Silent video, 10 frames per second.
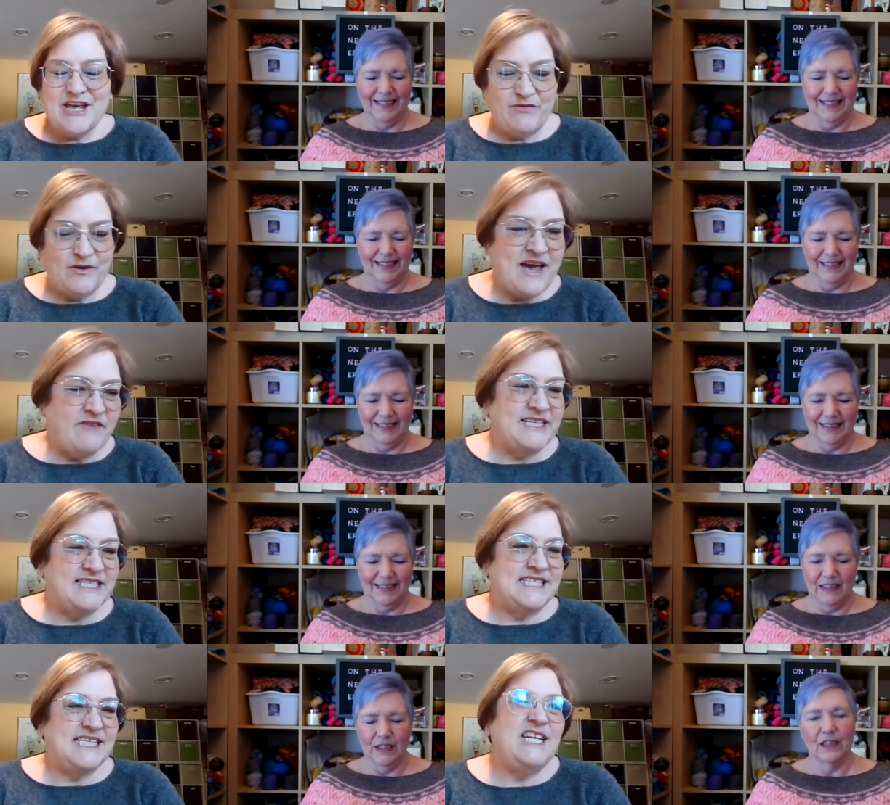Speaker 1: if you haven't
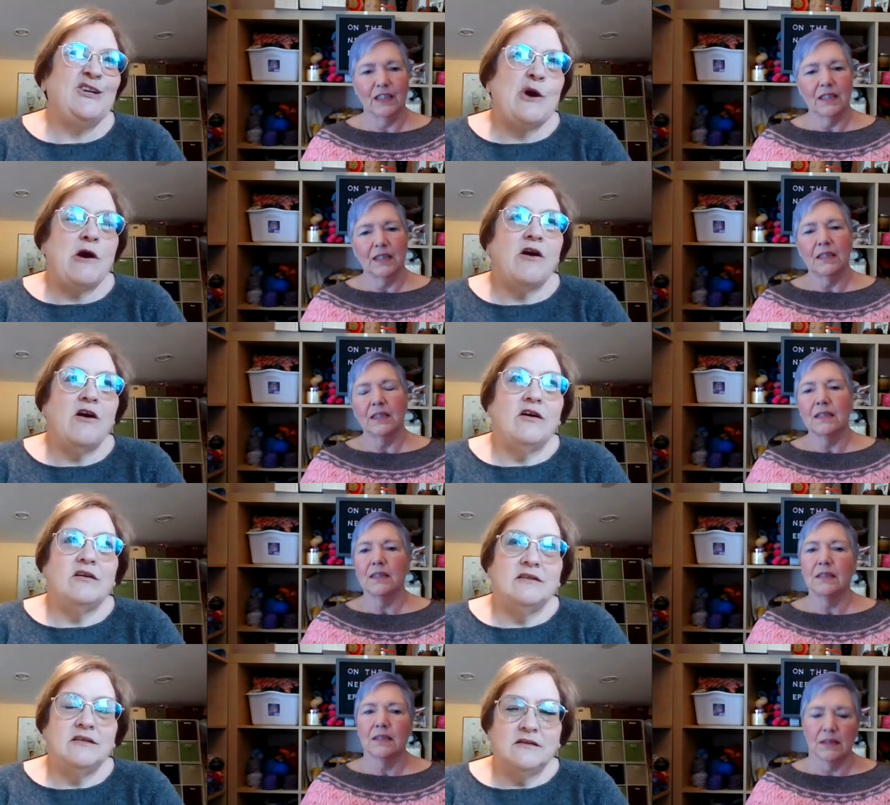seen
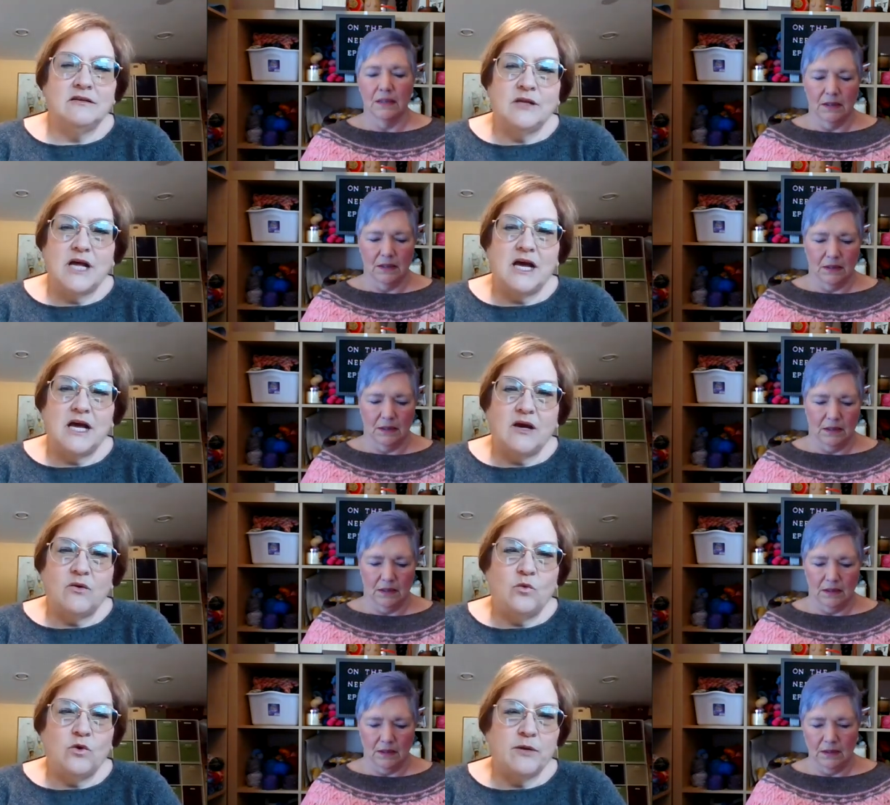our little
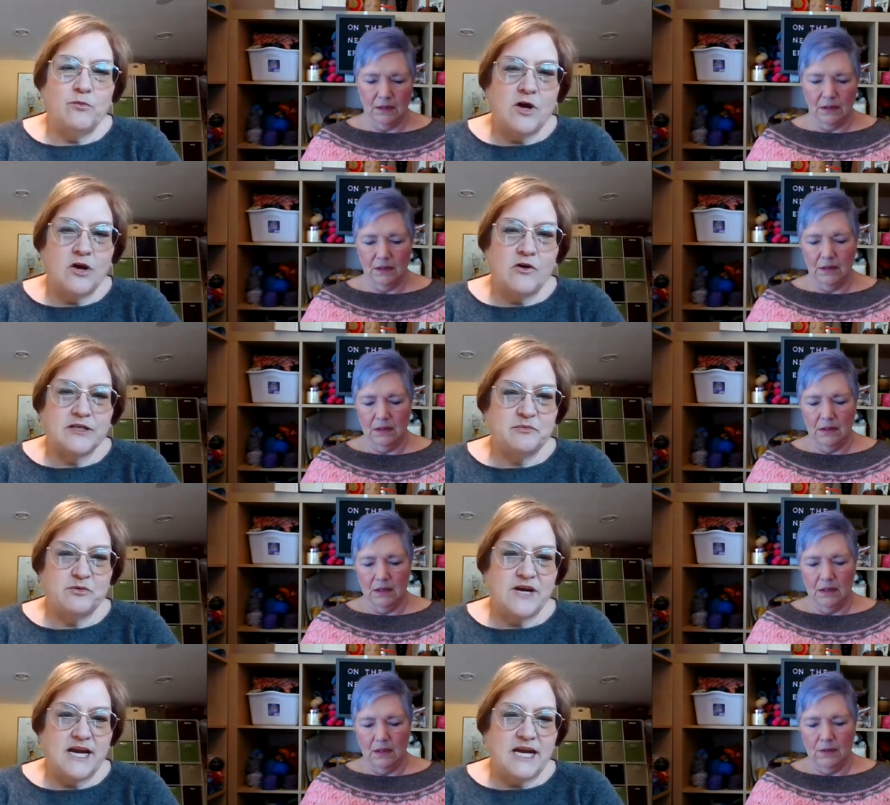uh, work in progress
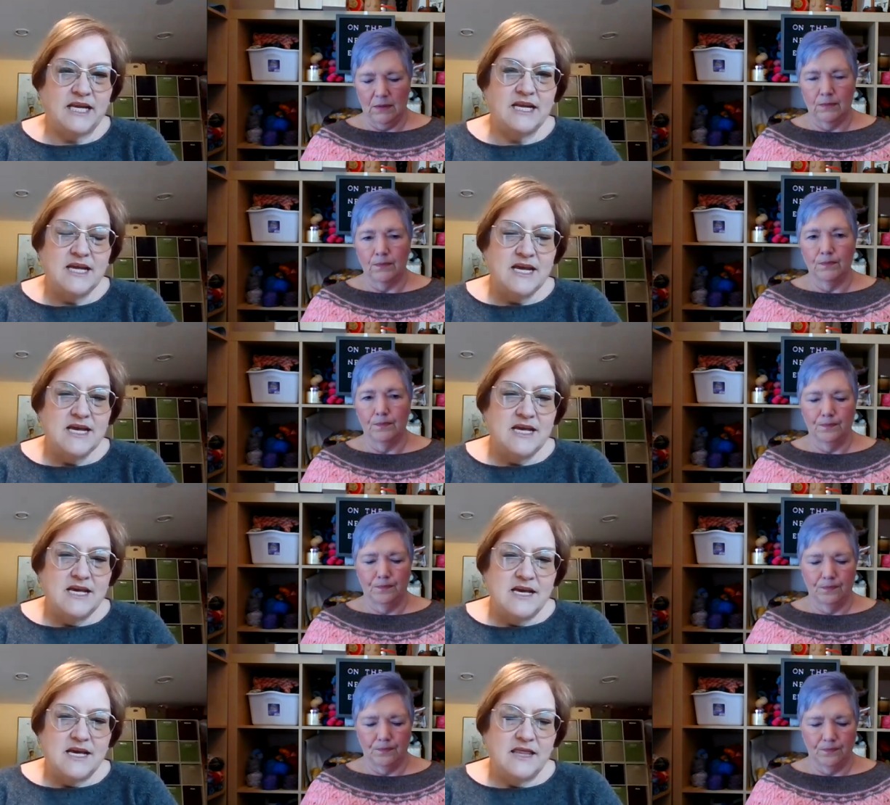parade
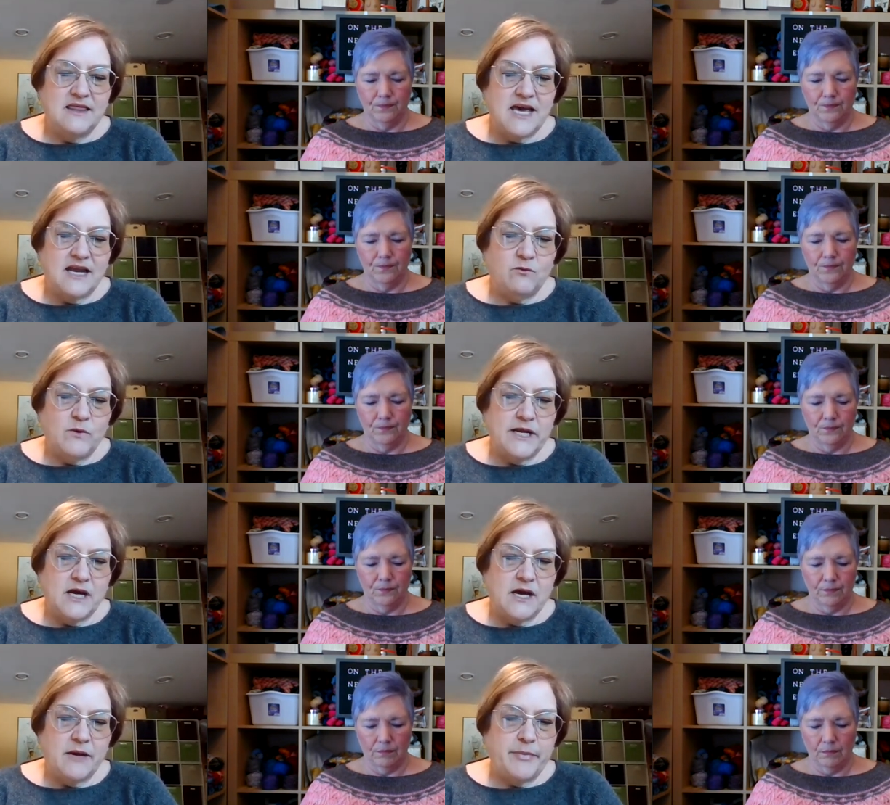that went
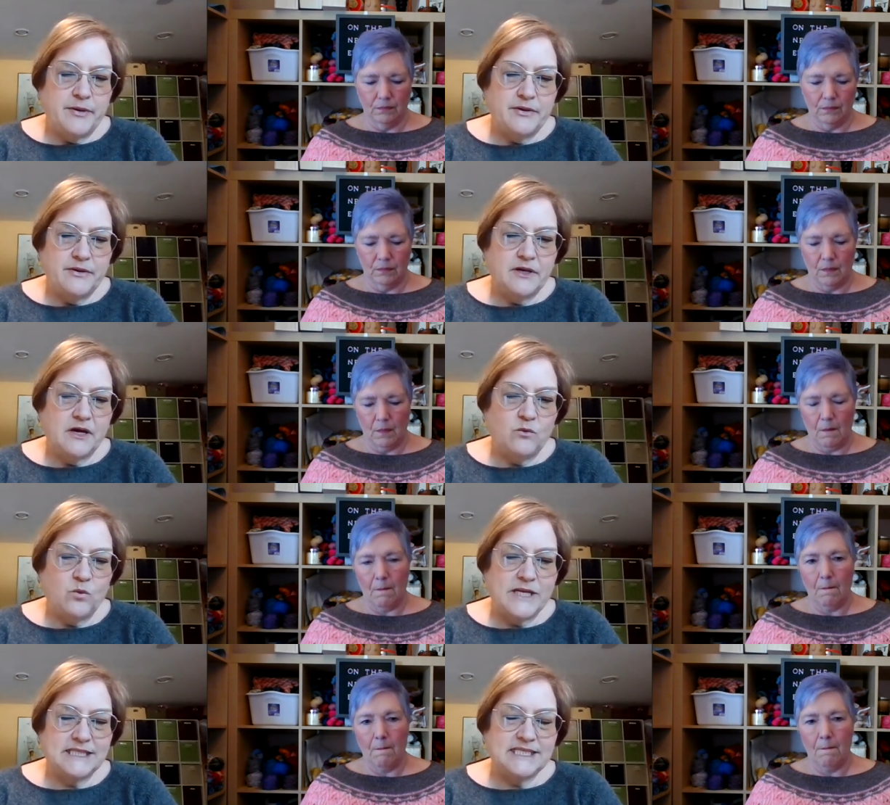up on
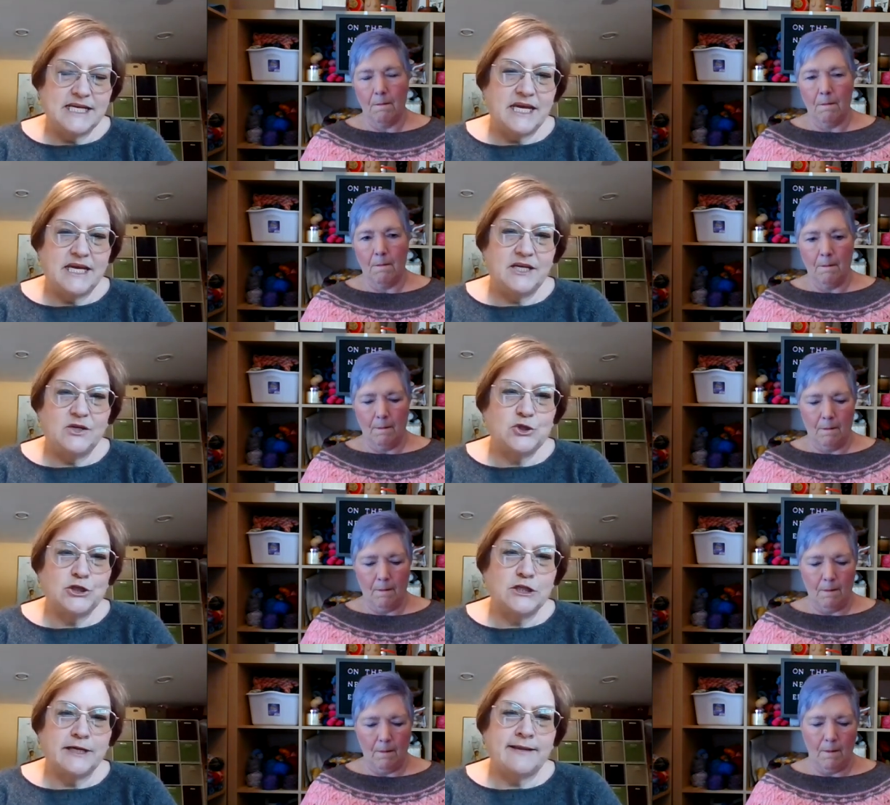Wednesday, you
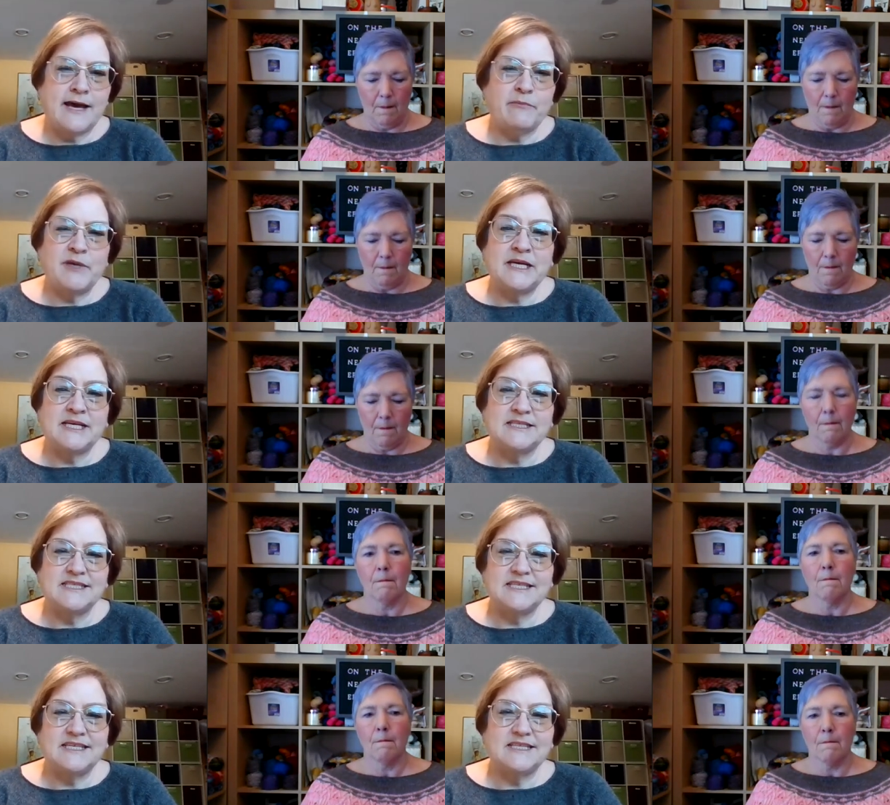should look at that
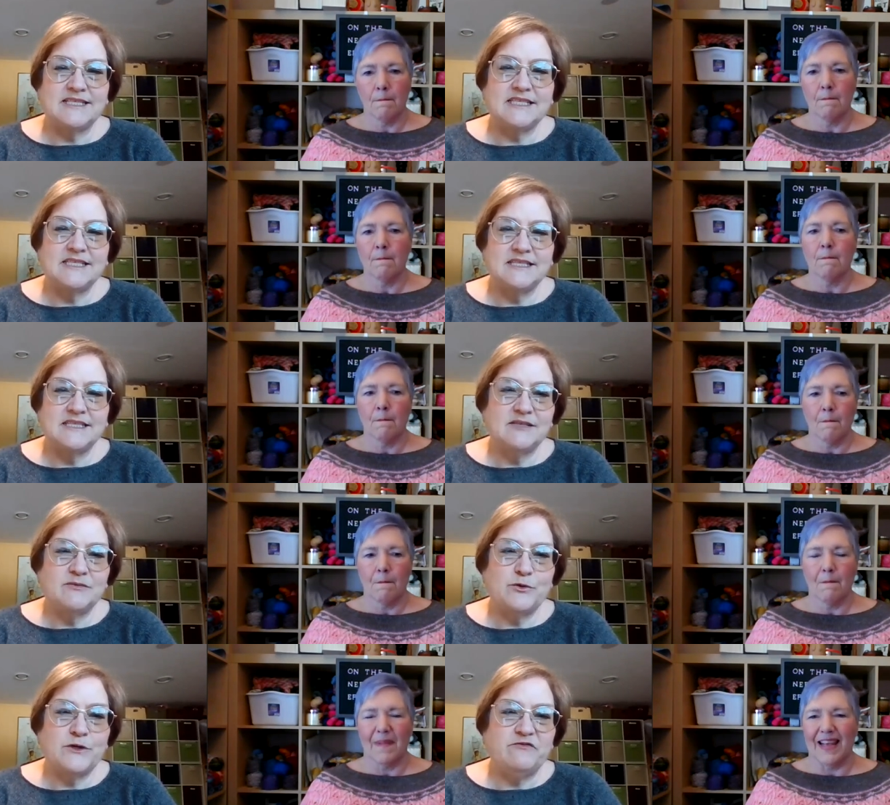because it is
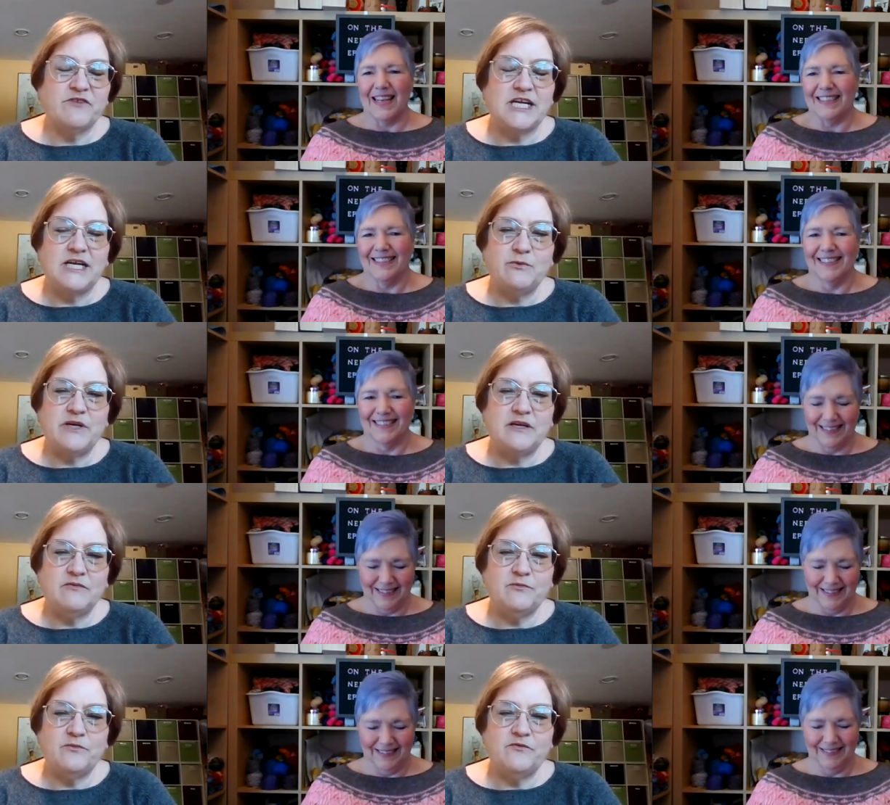pretty funny.
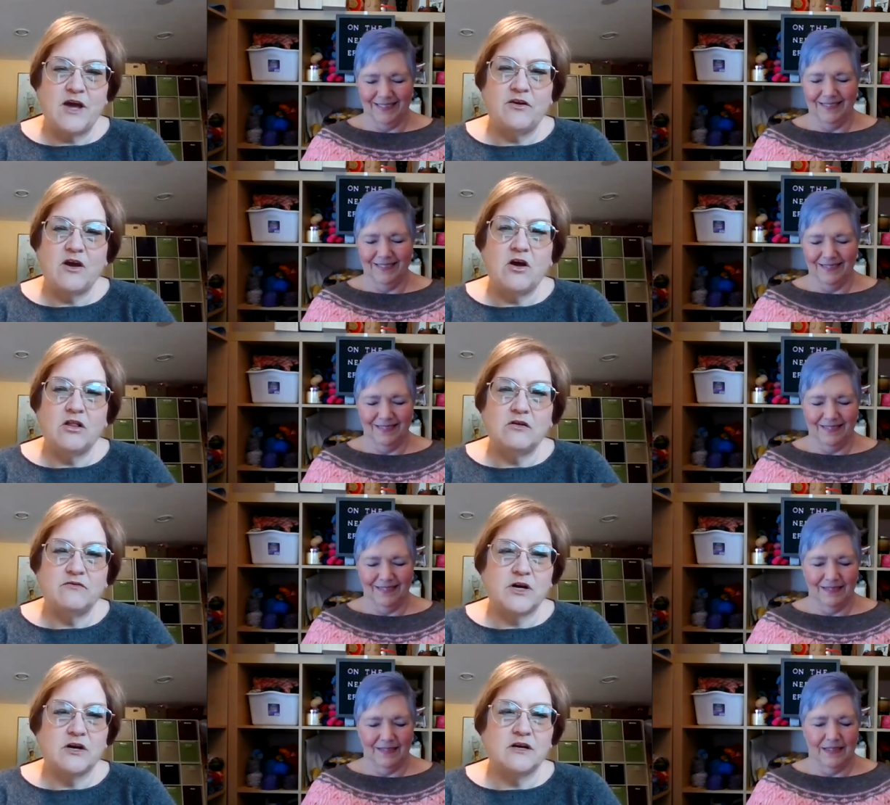We found all
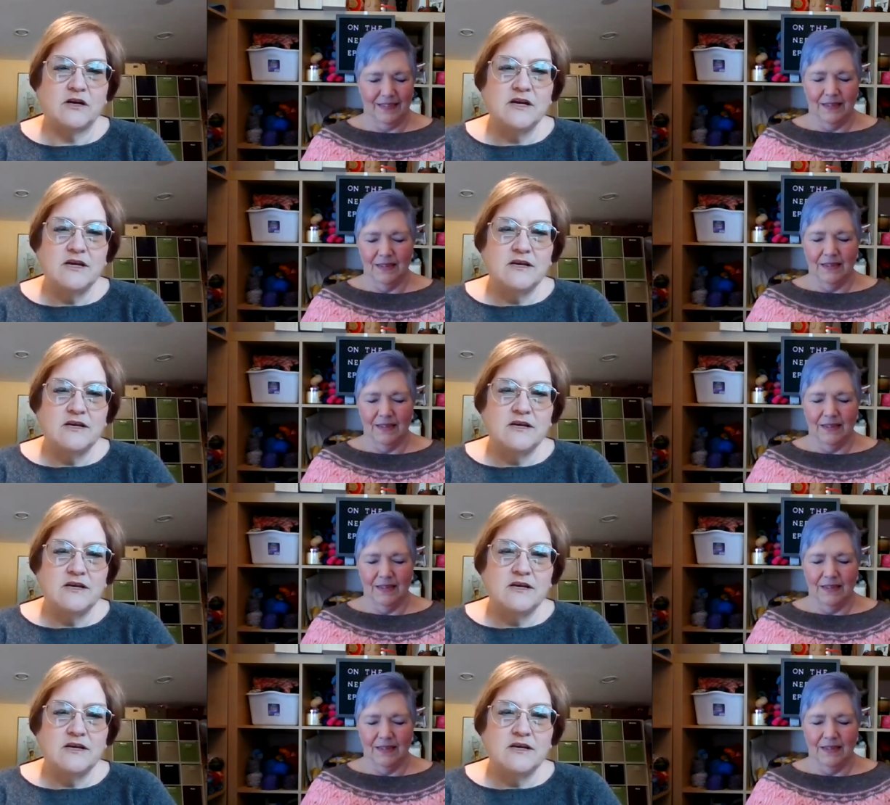of our